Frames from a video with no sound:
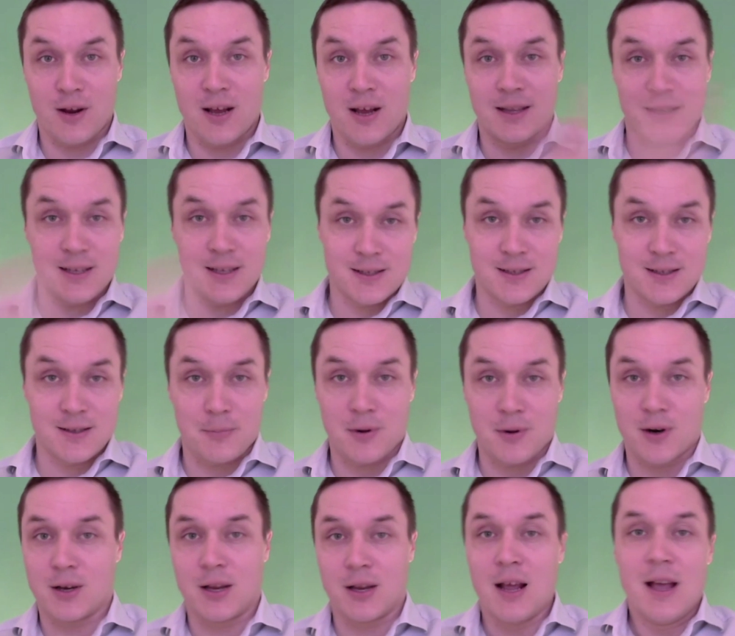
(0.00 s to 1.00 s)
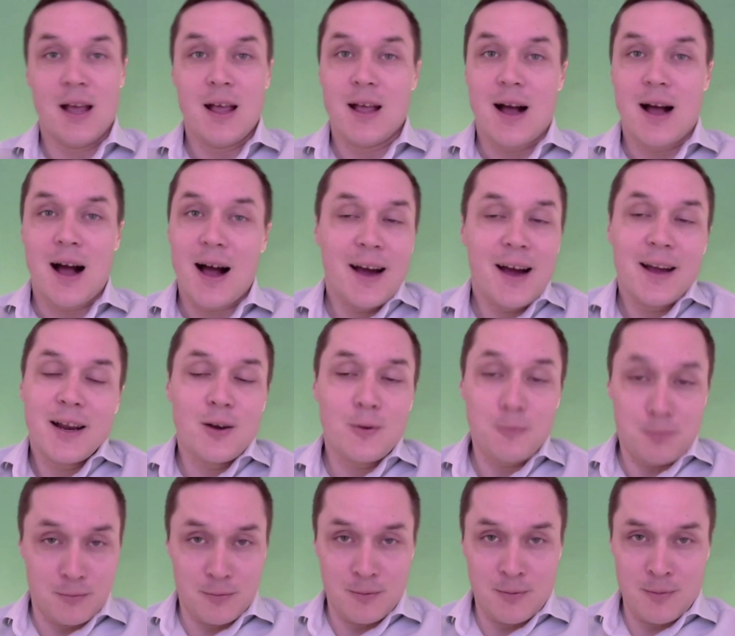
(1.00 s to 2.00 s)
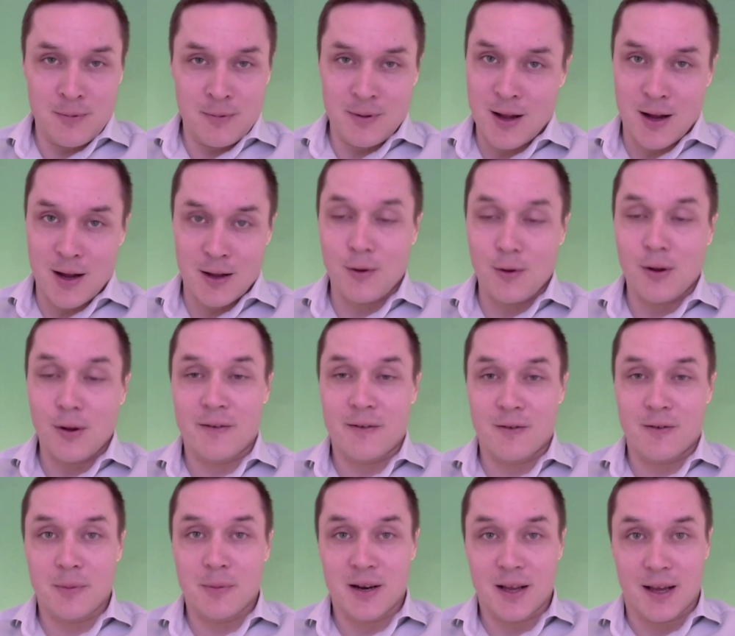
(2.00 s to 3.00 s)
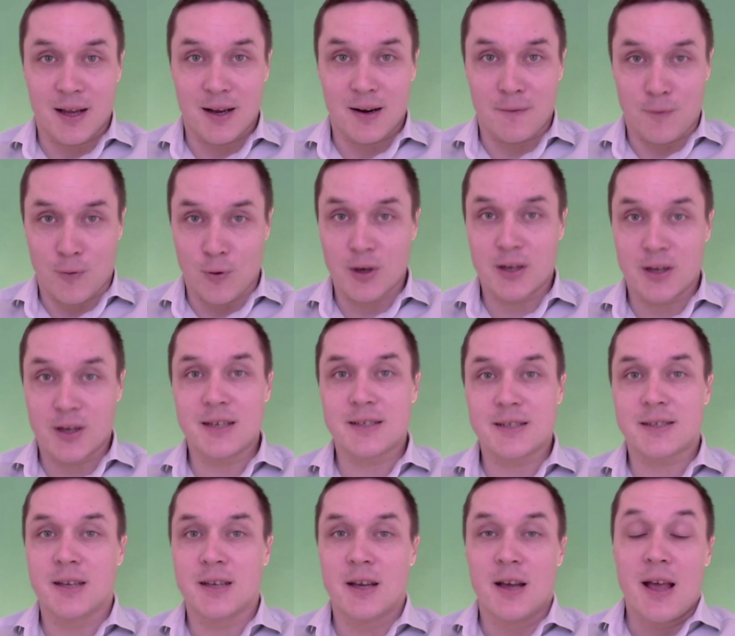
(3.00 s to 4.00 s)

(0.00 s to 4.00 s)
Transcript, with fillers: and this is the part I know not everybody can afford this,